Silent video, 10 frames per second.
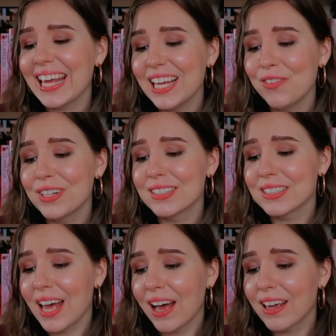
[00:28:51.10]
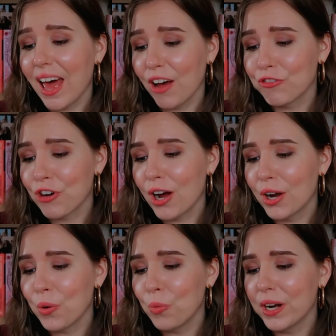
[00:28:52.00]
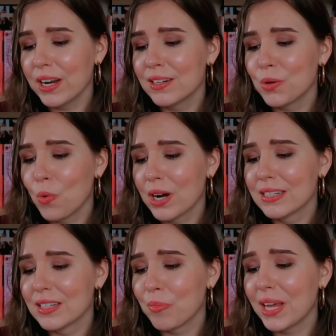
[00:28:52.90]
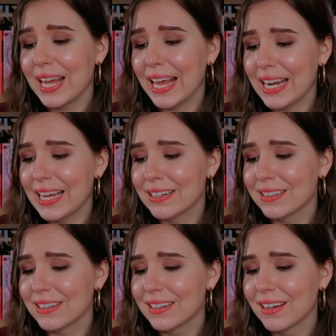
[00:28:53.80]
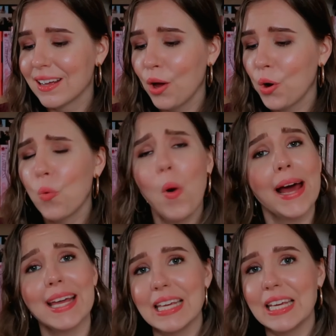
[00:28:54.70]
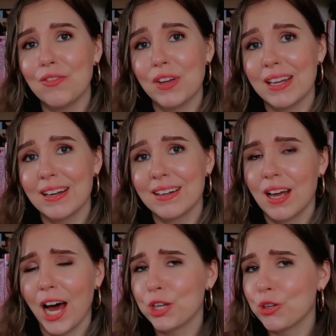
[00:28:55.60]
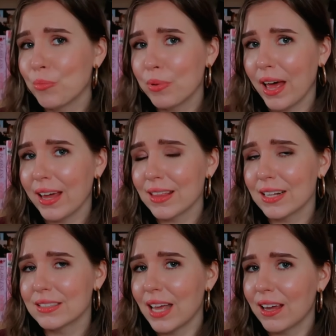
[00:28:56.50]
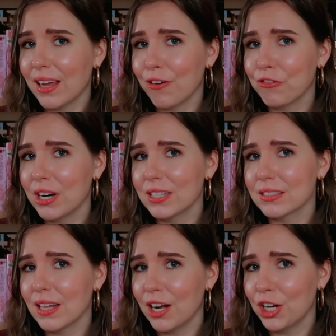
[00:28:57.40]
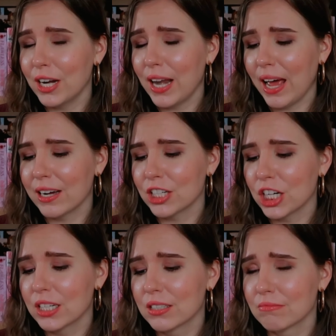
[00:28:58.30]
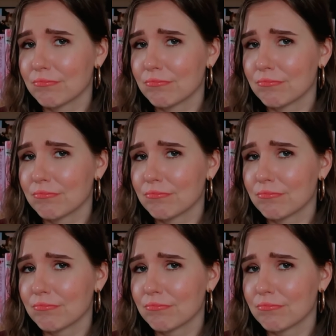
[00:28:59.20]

even Zac Efron wouldn't want to be in it. Why even? Are you implying that Zac Efron is not a good actor?